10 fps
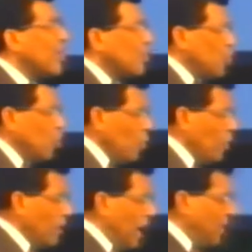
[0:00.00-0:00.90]
You
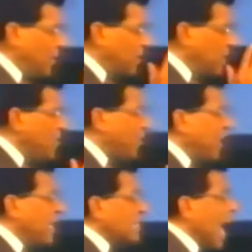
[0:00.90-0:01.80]
will not see
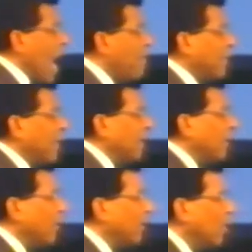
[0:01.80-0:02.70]
things happening.
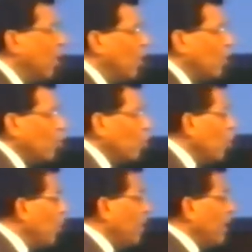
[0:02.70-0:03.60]

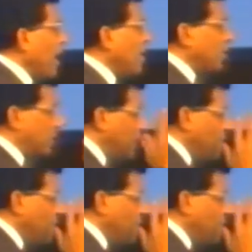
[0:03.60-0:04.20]
You will not see